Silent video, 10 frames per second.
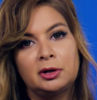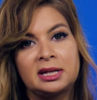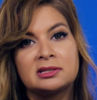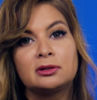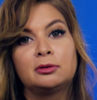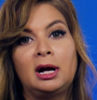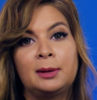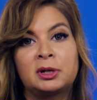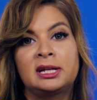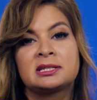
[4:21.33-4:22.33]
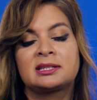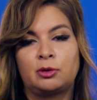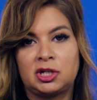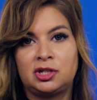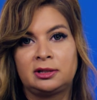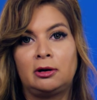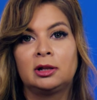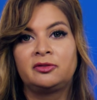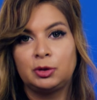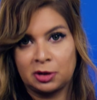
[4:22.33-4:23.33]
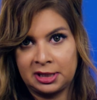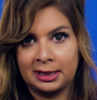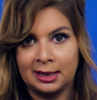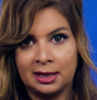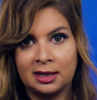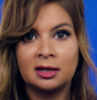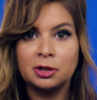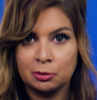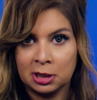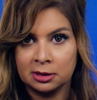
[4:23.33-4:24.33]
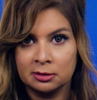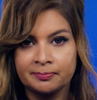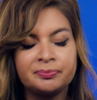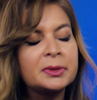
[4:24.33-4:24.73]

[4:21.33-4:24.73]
Okay, so I'm going to ask the question that all of you are thinking. You're welcome.